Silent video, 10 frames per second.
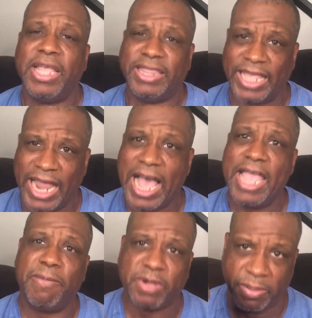That
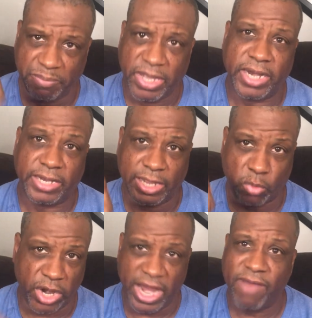I am committed that
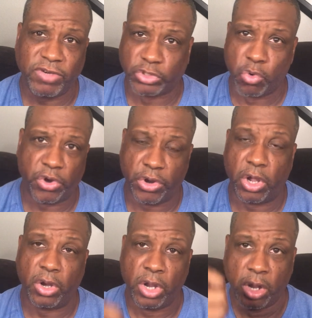whatever's going
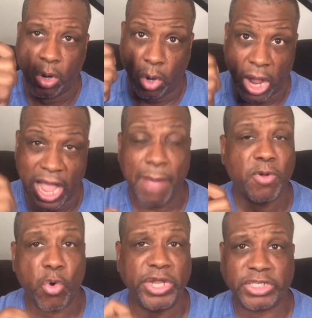on, I'm
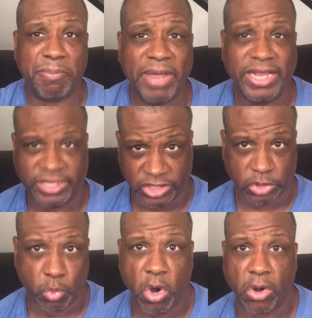going to make
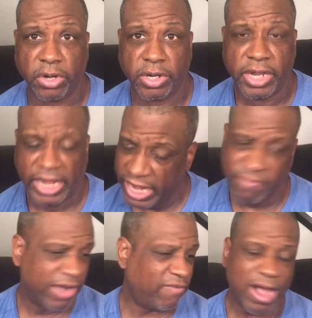this work.
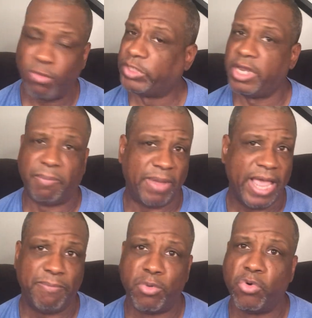Even if I was in a
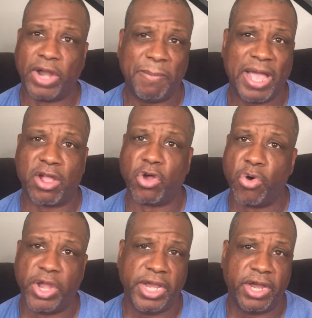bad mood, I'm not going to
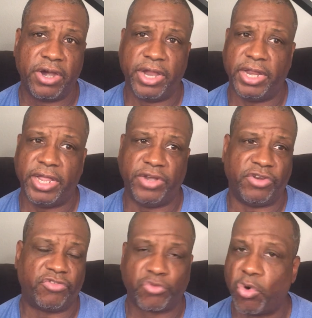go in here and
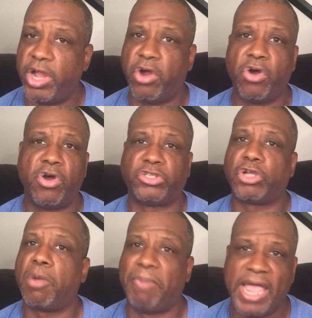destroy her or
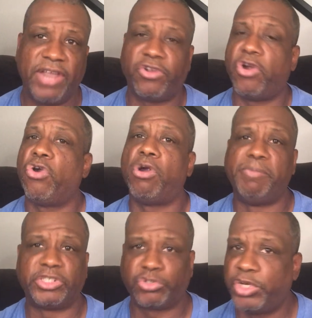talk bad to her or
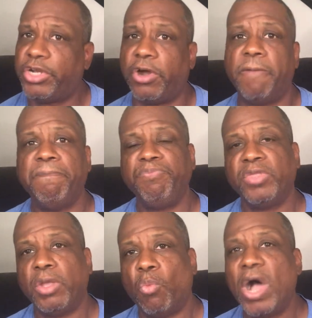mistreat her.
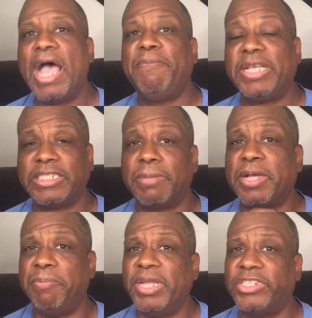Why? Because I'm
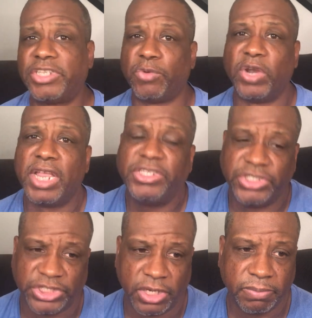committed to the
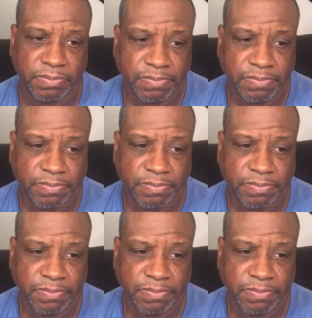relationship.